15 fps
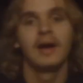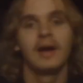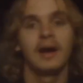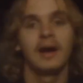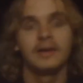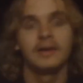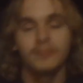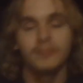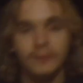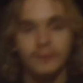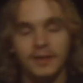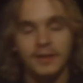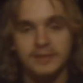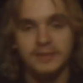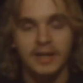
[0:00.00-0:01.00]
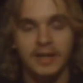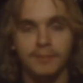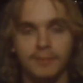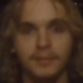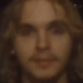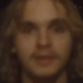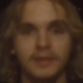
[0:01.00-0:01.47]
And if you'd like to
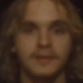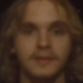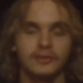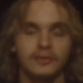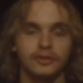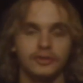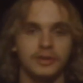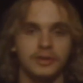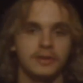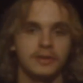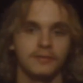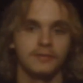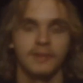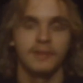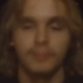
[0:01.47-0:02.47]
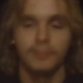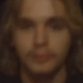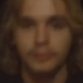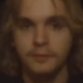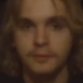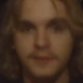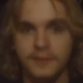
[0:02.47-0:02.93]
help me in this journey of
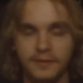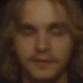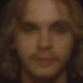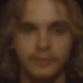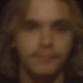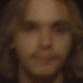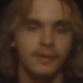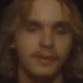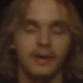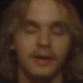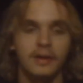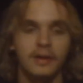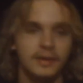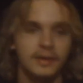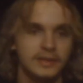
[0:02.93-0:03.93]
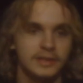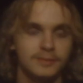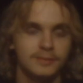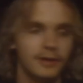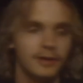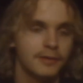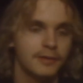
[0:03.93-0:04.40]
improving the Ummah,
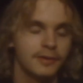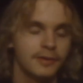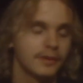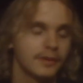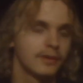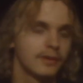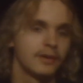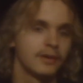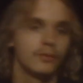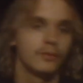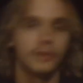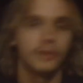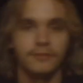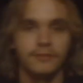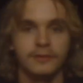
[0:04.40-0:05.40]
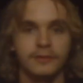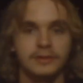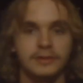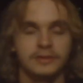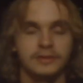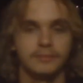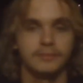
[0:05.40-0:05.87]
inspiring
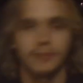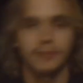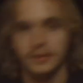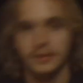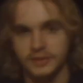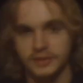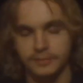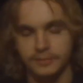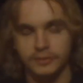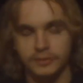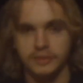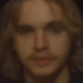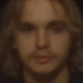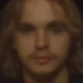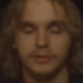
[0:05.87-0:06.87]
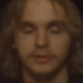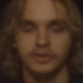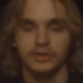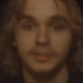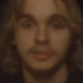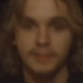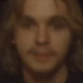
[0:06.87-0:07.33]
reverts and practicing Muslims to
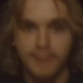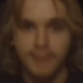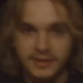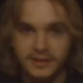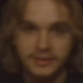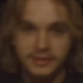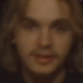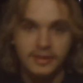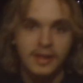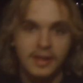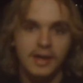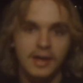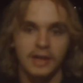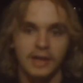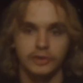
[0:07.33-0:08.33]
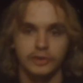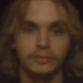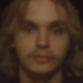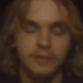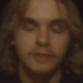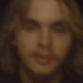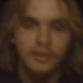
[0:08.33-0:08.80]
actually be better and
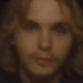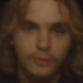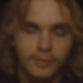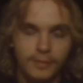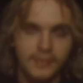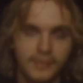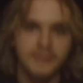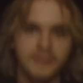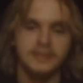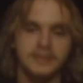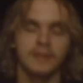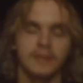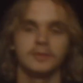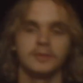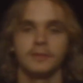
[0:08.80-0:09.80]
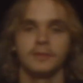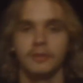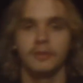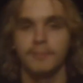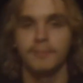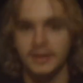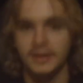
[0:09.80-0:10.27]
to learn more about Islam, to
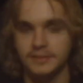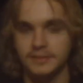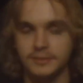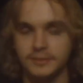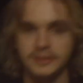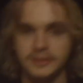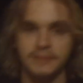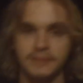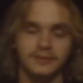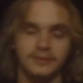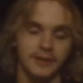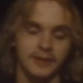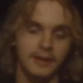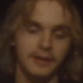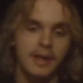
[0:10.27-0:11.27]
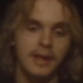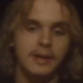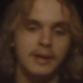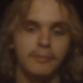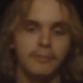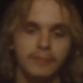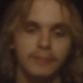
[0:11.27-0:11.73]
become better Muslims, then
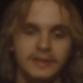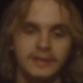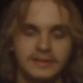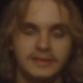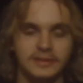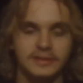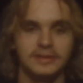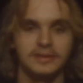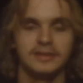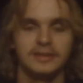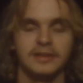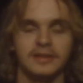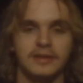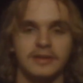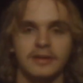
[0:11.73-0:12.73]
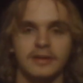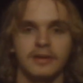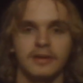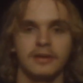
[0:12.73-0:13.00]
please consider